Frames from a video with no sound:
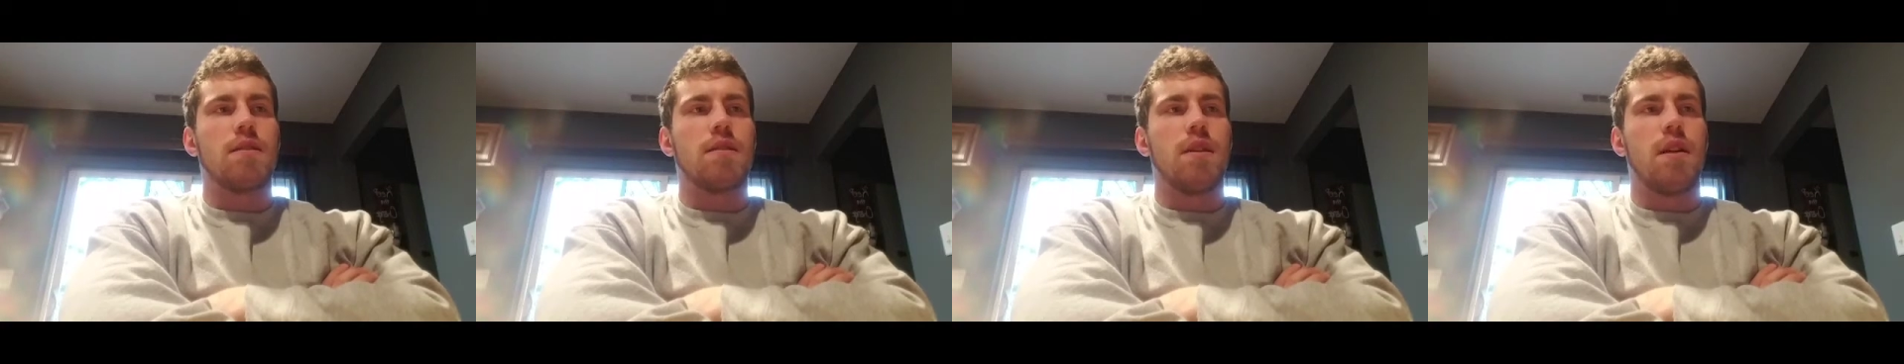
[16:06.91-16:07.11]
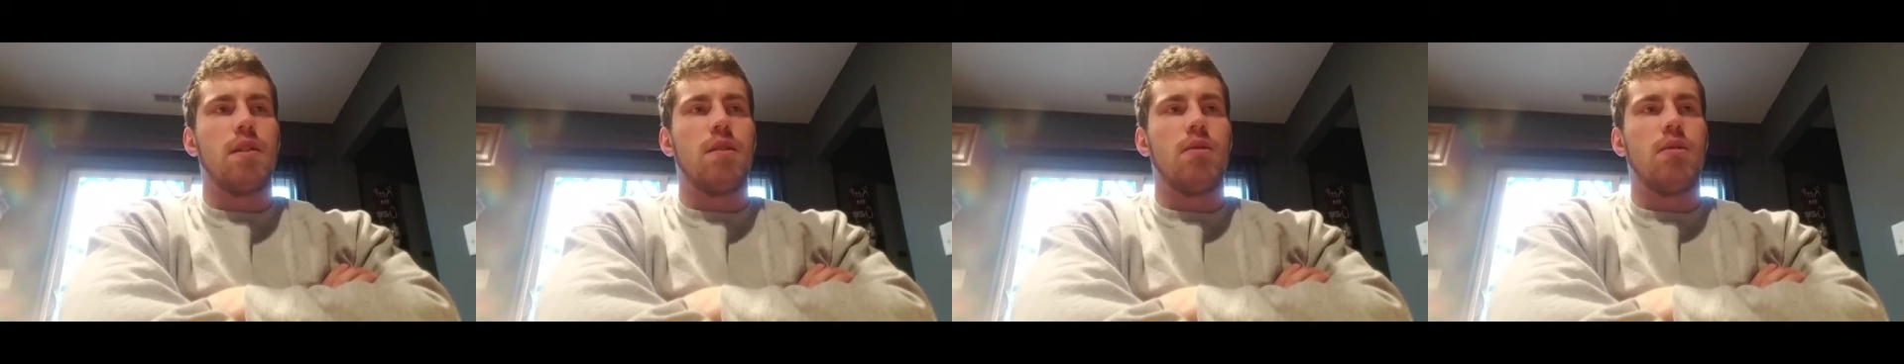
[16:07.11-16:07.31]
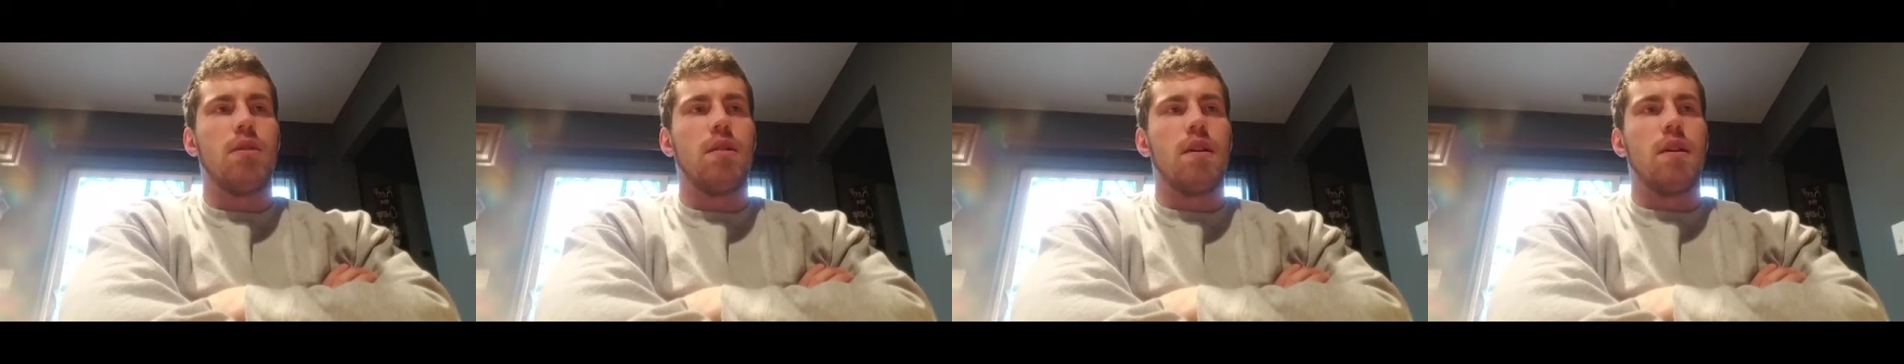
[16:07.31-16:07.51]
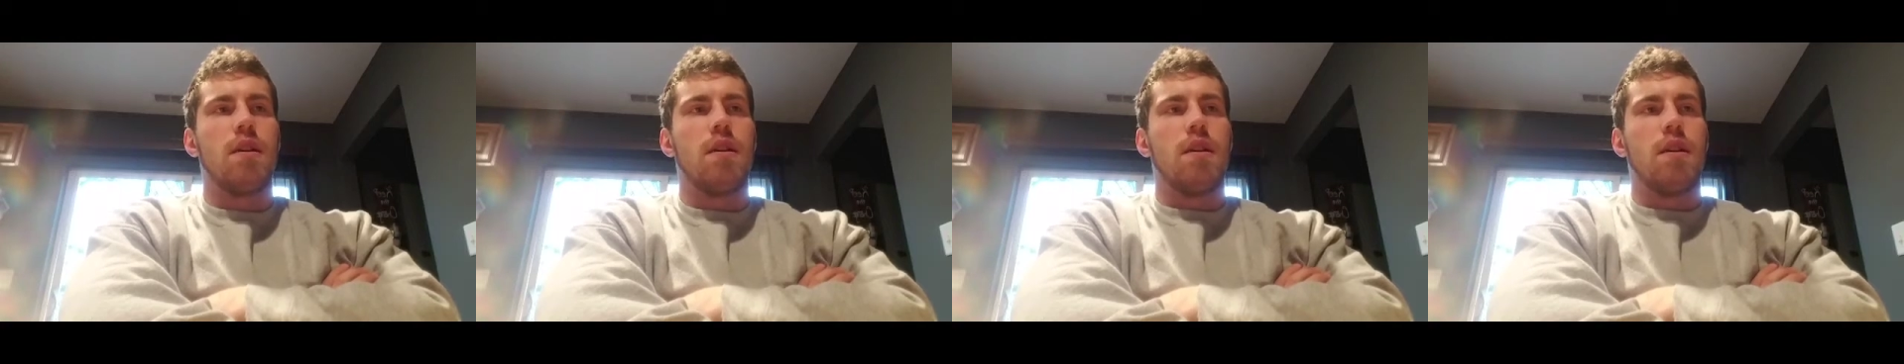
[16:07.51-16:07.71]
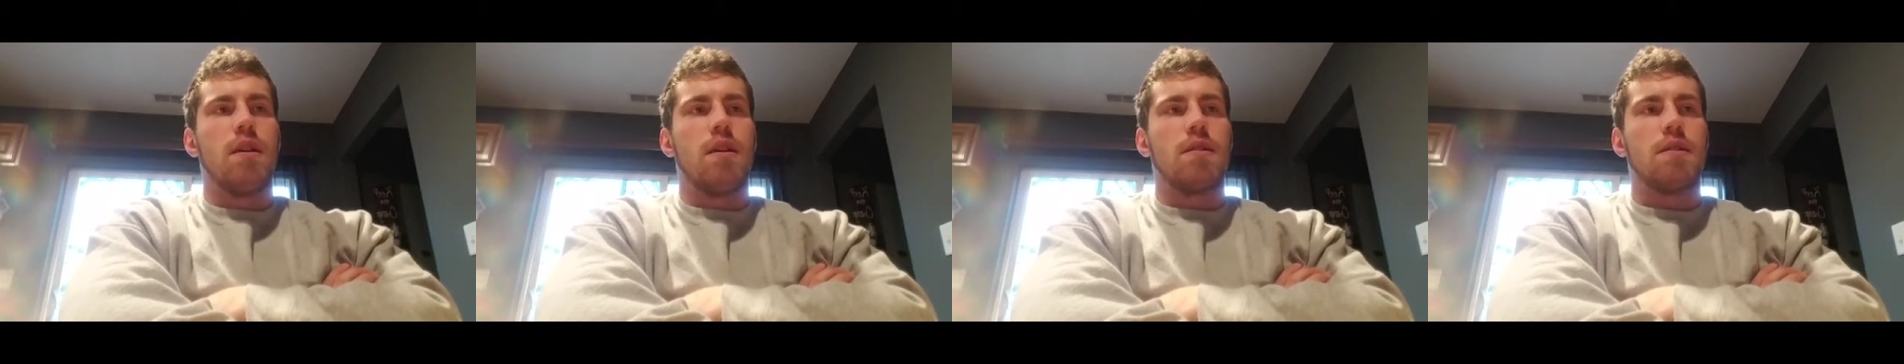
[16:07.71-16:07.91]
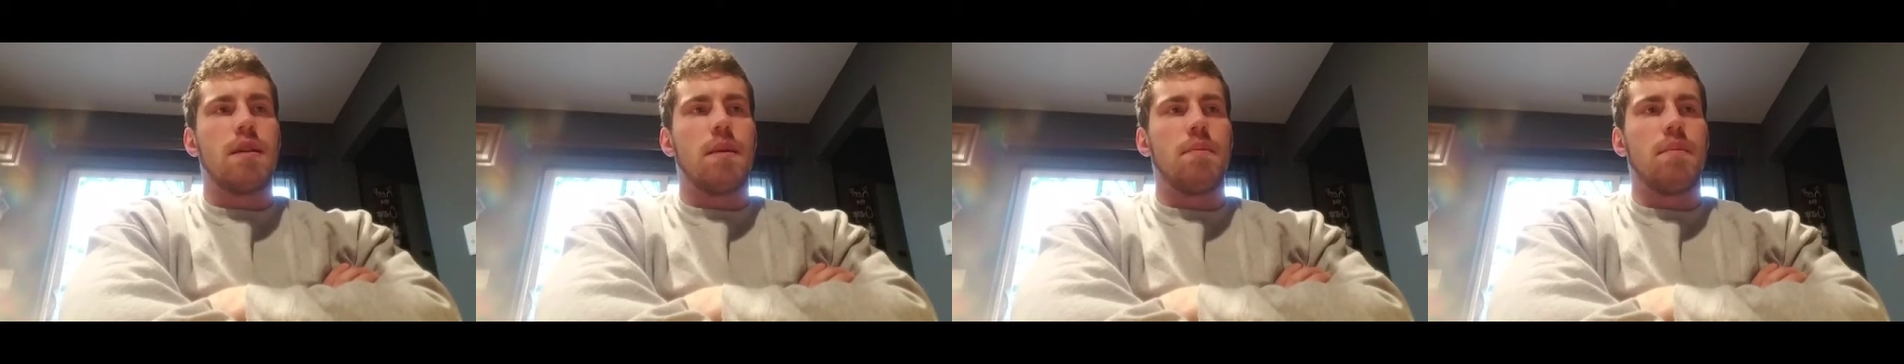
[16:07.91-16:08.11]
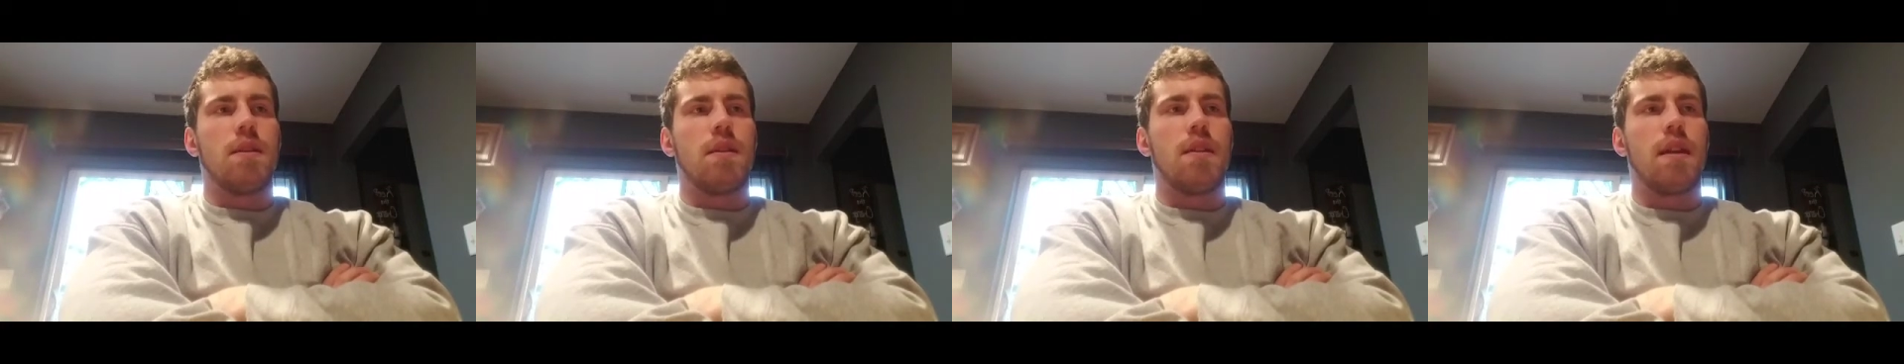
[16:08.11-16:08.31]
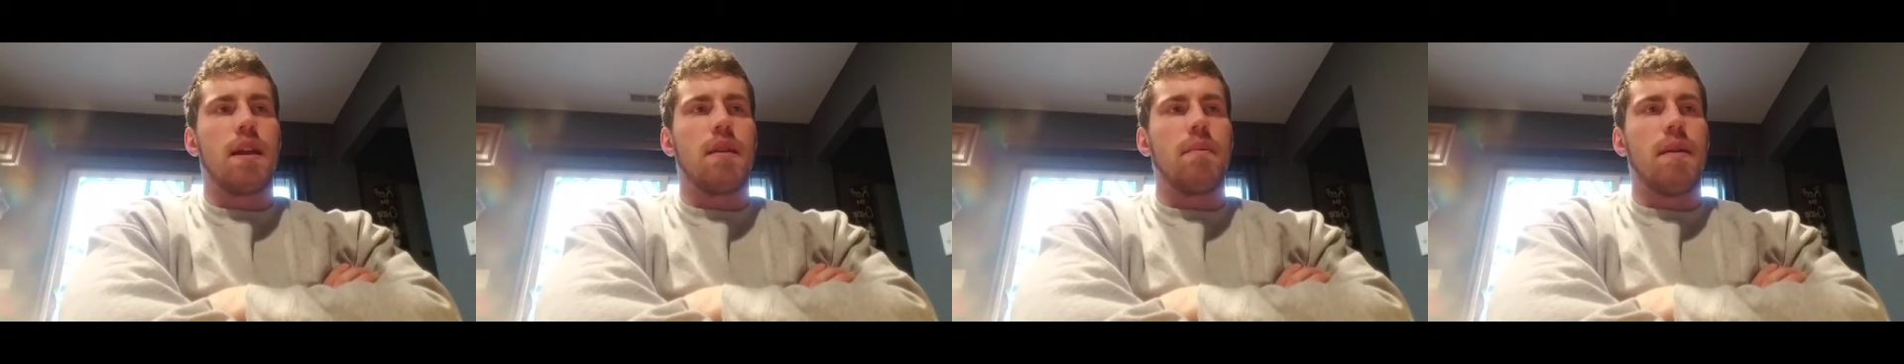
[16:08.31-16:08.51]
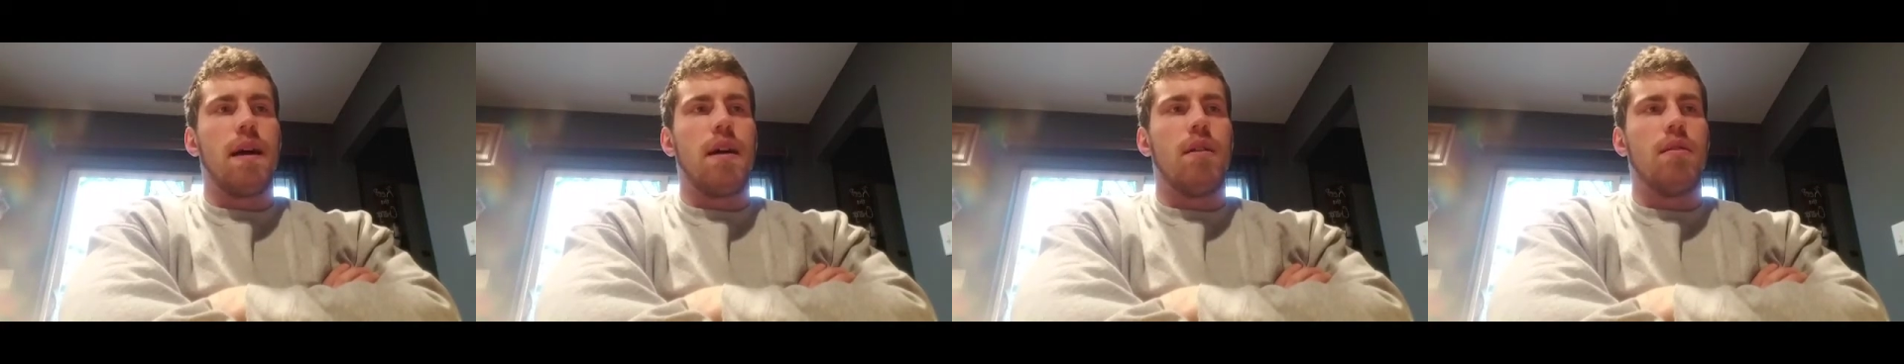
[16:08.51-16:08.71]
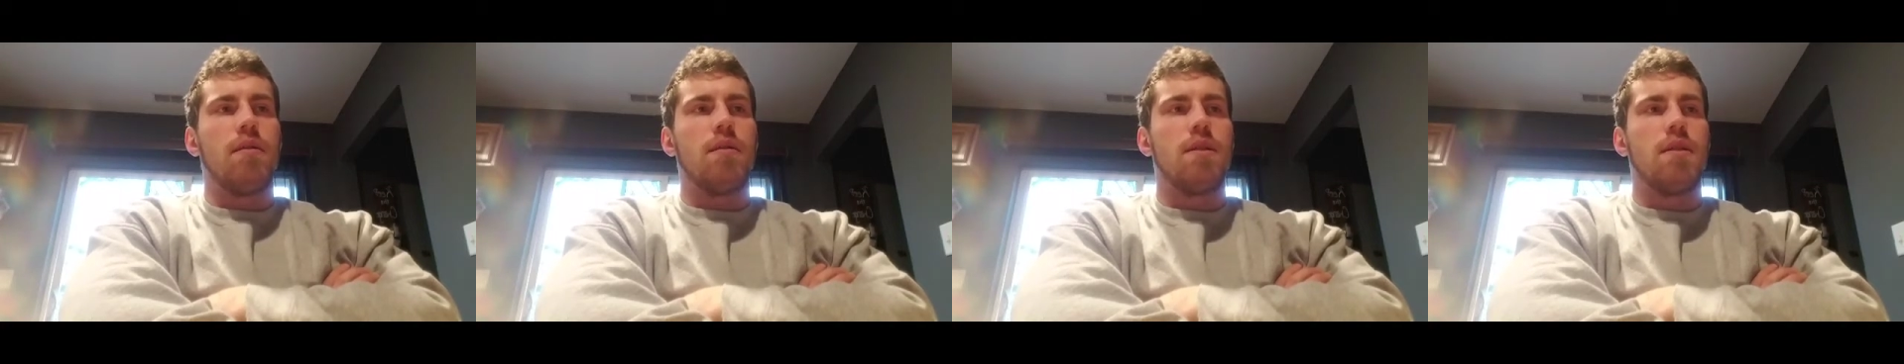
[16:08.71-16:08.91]
So something to think
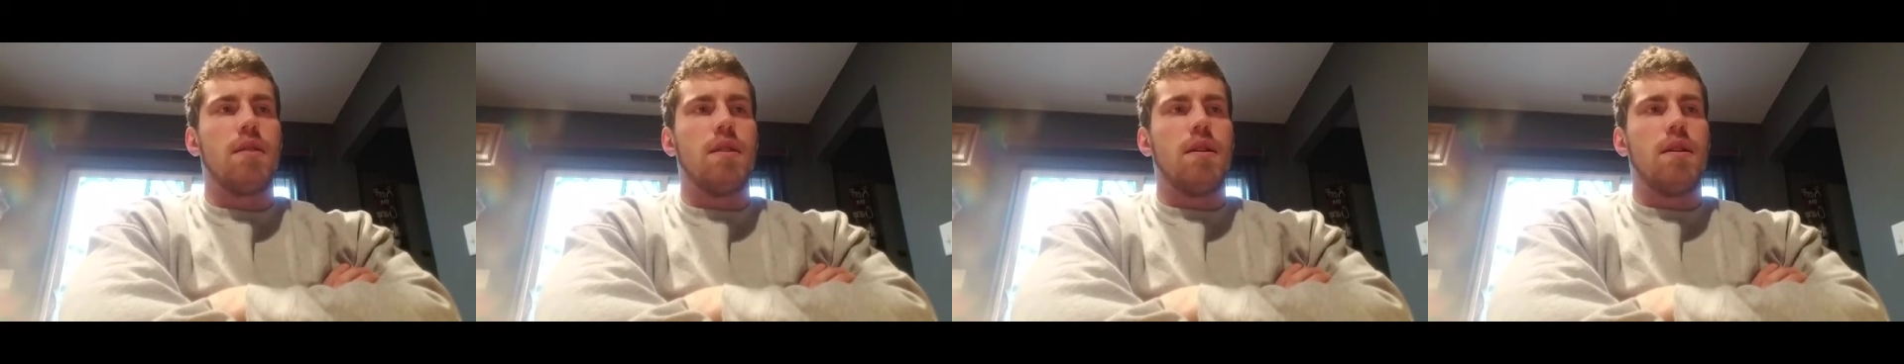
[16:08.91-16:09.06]
about.